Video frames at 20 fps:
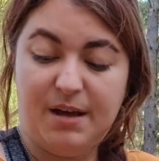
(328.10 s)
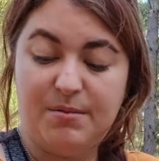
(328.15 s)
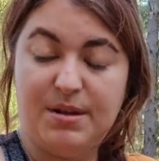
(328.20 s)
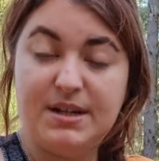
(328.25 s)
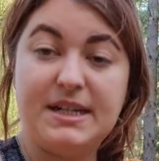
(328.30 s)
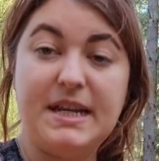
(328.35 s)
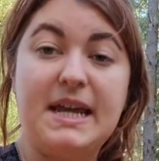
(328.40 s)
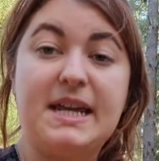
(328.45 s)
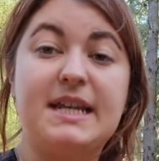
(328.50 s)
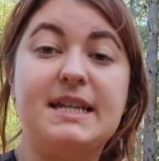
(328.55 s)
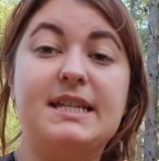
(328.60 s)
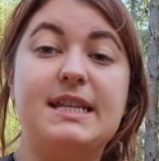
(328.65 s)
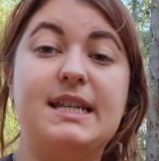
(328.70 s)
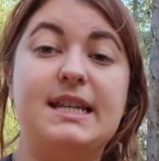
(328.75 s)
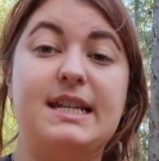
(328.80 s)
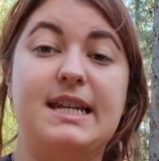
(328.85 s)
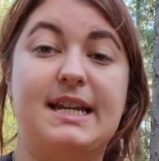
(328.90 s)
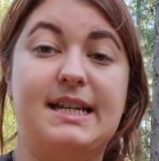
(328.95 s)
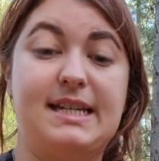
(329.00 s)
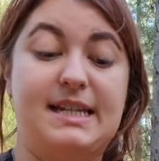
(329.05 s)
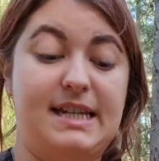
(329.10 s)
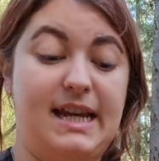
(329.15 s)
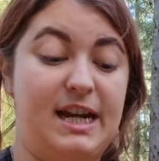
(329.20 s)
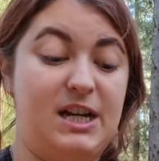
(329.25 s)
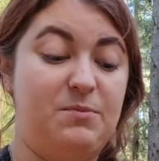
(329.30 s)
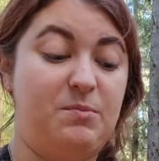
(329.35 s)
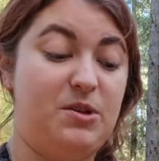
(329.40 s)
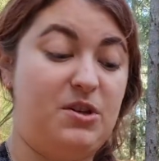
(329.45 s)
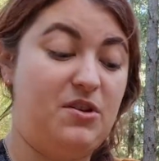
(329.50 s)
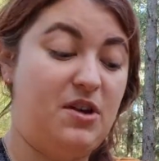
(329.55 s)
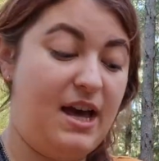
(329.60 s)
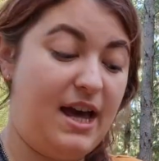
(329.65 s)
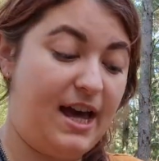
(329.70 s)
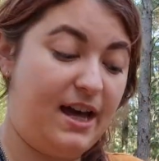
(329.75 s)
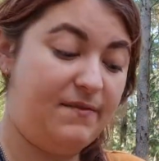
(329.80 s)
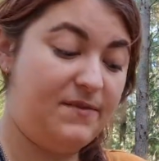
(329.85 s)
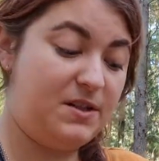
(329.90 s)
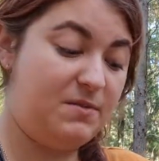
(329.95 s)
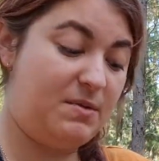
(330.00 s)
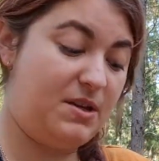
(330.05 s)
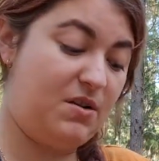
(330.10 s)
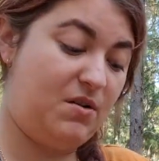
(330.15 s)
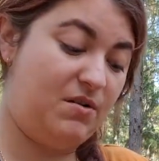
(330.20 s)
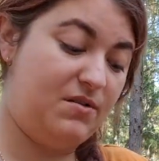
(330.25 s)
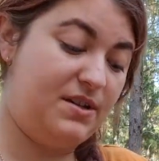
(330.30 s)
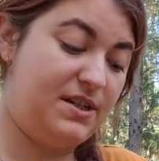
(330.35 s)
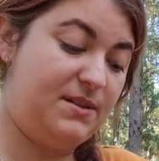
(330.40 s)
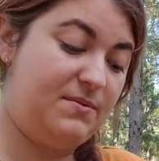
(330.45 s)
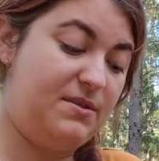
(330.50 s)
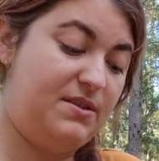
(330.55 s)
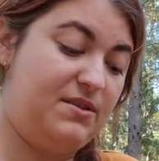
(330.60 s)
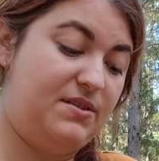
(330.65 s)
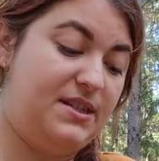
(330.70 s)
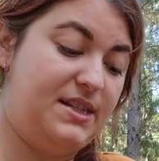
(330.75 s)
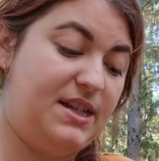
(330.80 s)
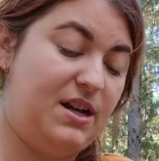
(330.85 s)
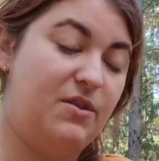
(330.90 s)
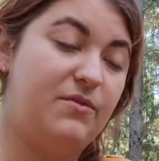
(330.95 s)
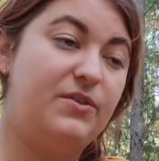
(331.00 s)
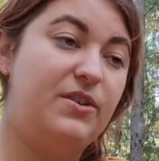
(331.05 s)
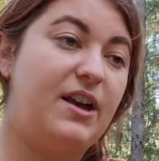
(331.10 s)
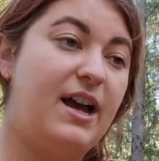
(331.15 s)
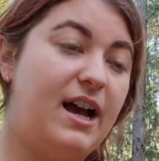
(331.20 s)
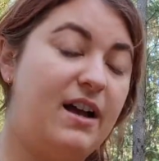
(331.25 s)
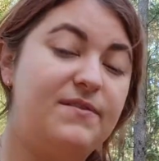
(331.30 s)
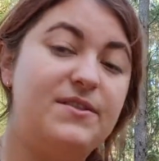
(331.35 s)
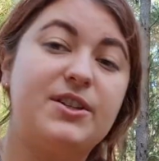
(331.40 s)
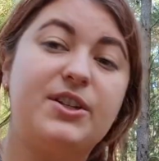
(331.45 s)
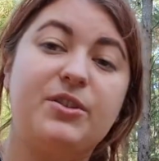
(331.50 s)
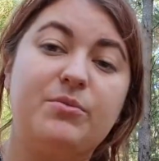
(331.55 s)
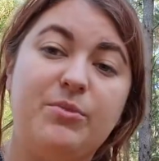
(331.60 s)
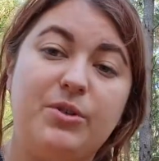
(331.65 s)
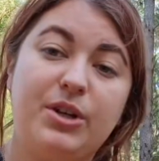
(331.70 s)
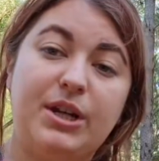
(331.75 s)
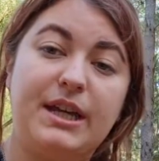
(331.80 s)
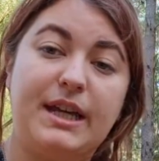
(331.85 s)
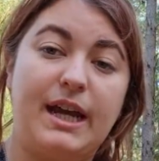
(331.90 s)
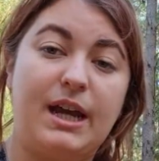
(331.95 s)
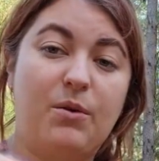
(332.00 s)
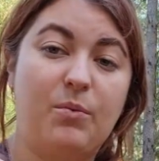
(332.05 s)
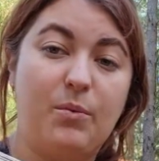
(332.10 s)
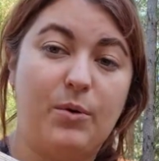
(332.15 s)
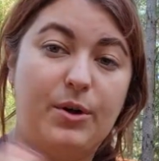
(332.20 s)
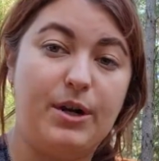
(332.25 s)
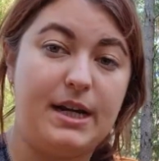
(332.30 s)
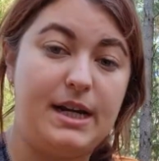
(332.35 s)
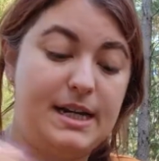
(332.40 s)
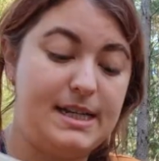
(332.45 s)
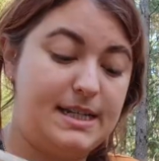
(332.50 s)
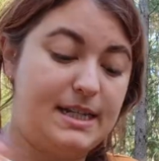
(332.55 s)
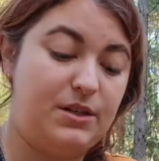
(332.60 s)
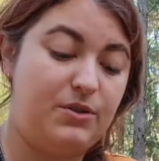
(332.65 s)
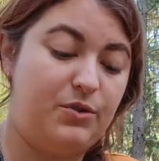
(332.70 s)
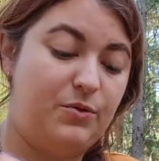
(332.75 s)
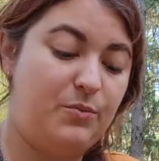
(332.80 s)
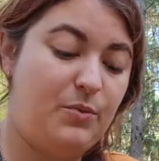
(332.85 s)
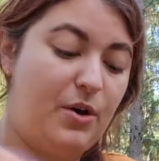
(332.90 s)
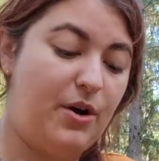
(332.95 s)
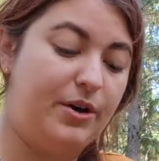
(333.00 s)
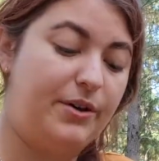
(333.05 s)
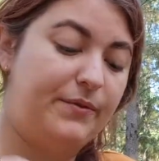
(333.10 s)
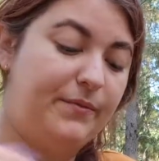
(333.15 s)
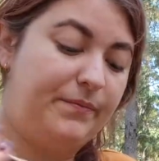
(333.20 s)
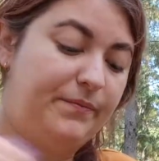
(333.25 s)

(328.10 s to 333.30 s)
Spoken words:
take it to the next stage, but you have to be honest with yourself. You have to communicate what it is that you want.